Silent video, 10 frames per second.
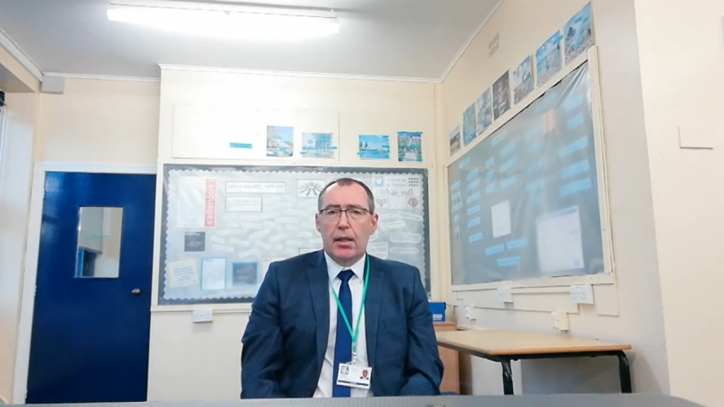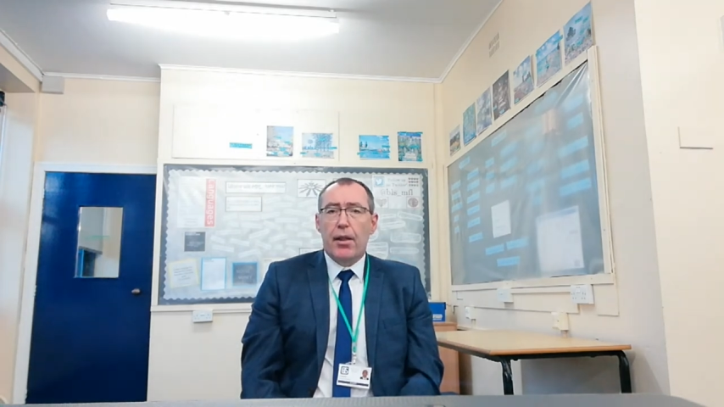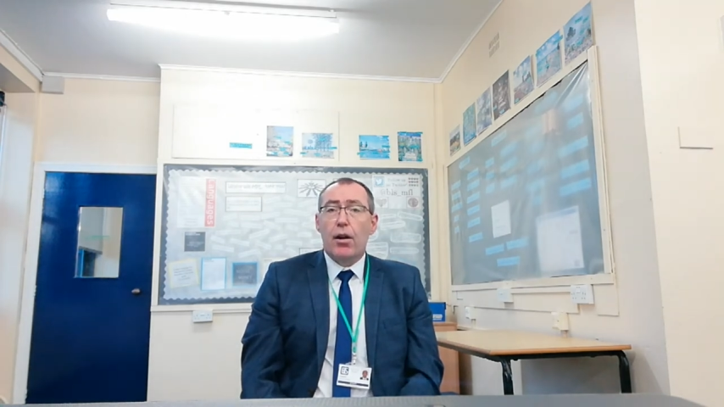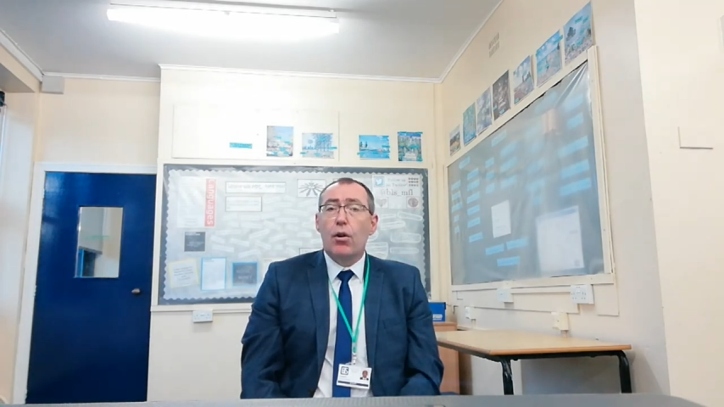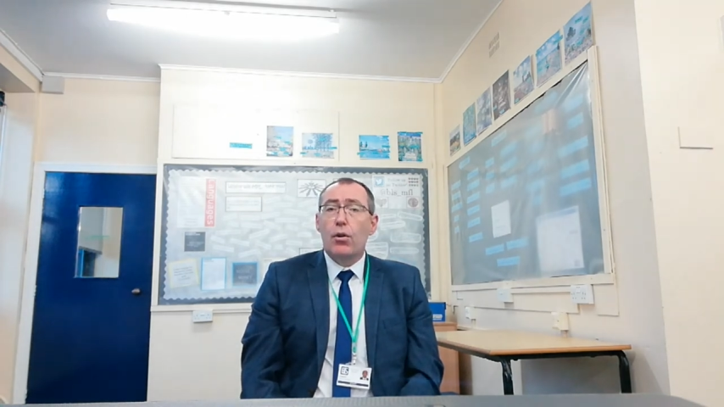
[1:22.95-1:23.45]

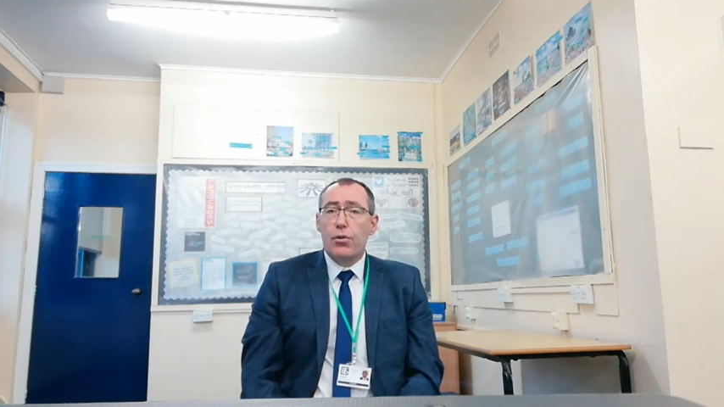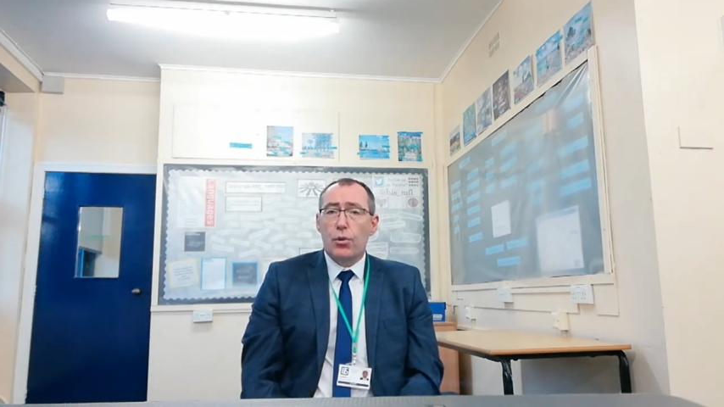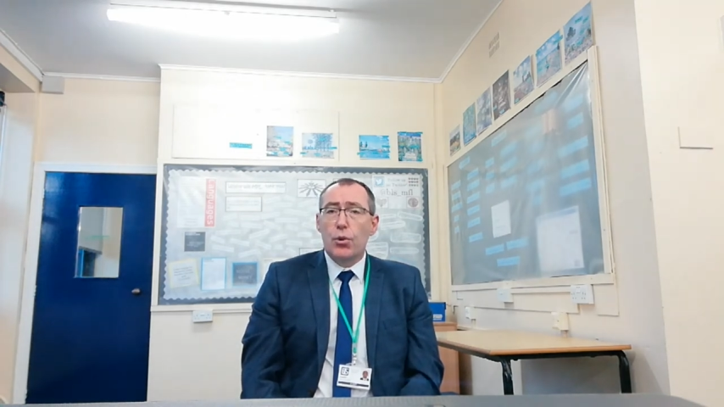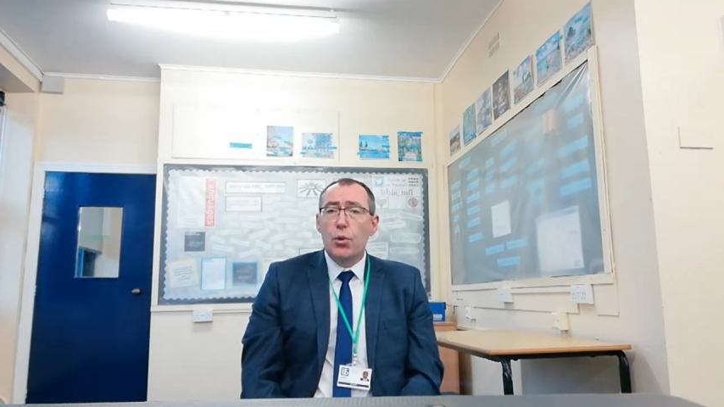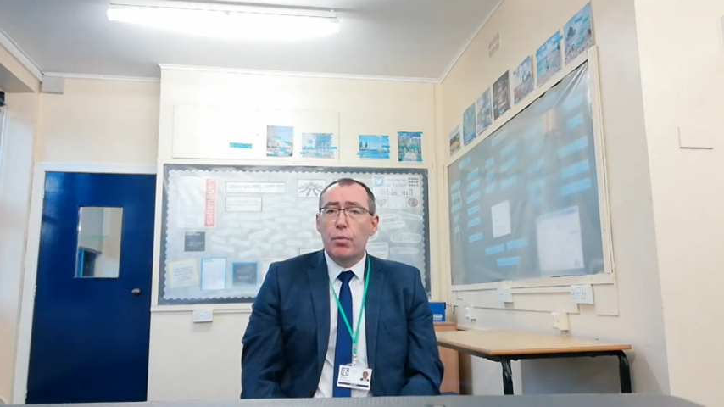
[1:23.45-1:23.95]
There are also
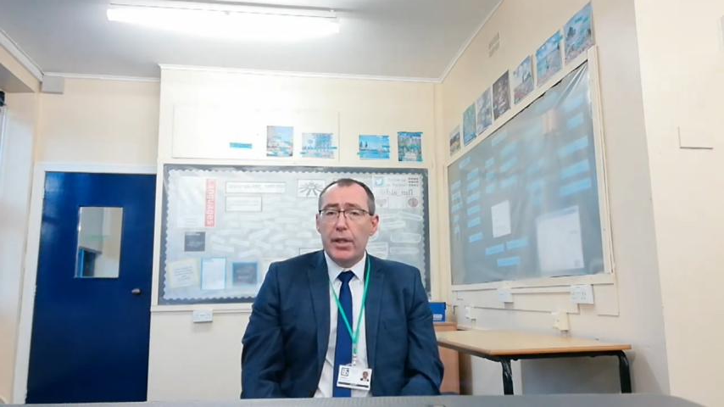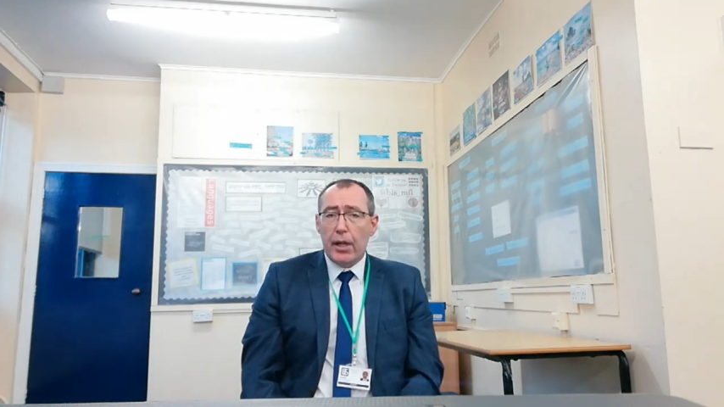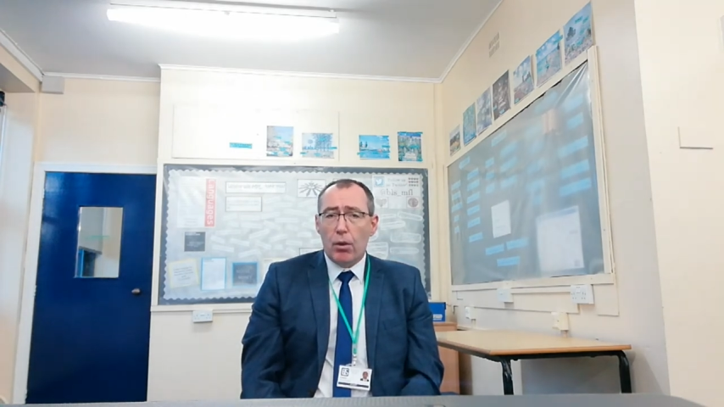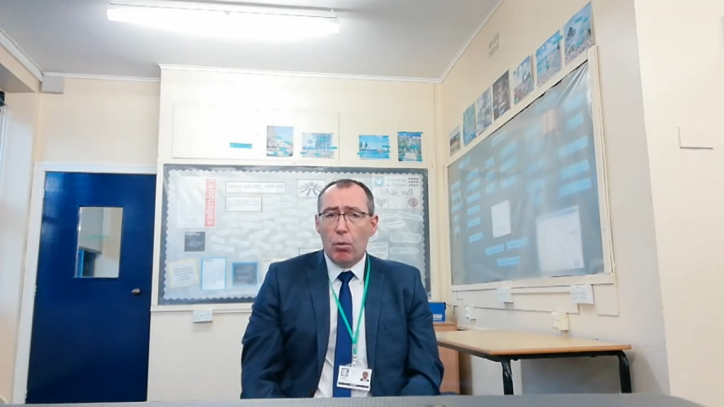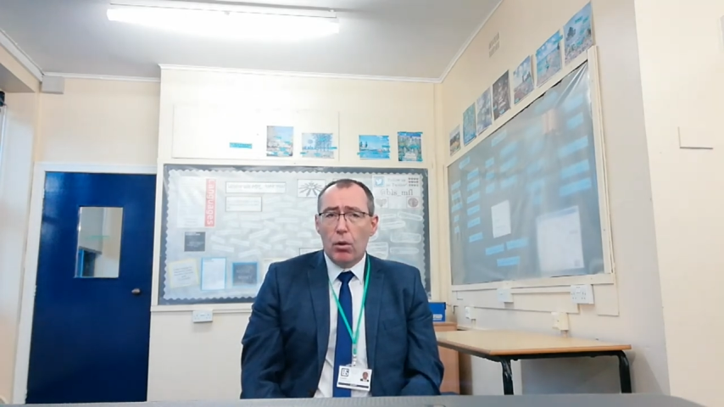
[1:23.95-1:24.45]
2
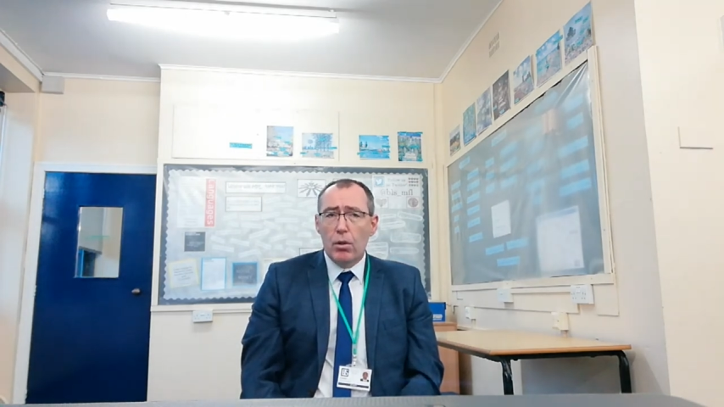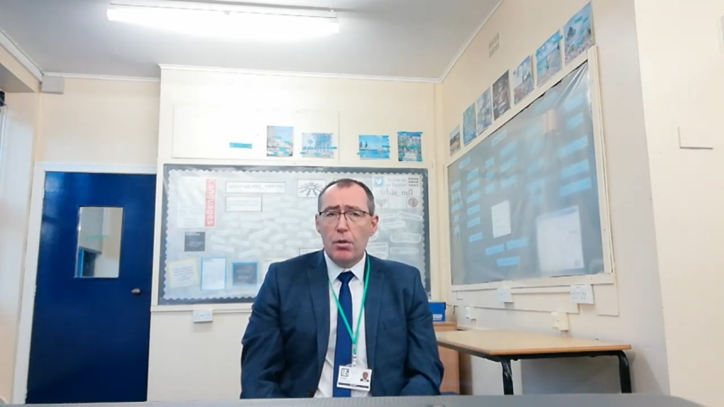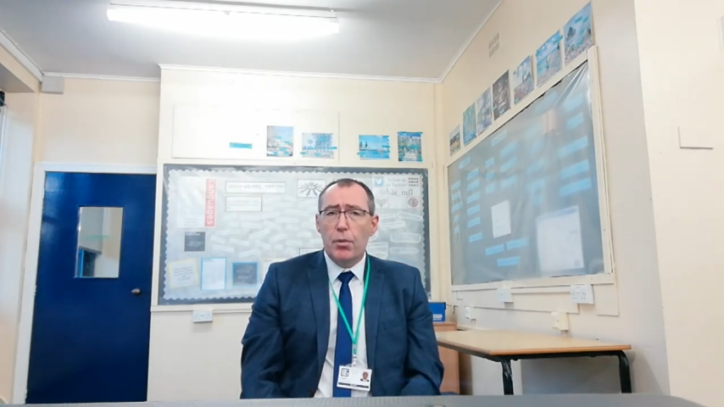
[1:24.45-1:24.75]
BTEC awards,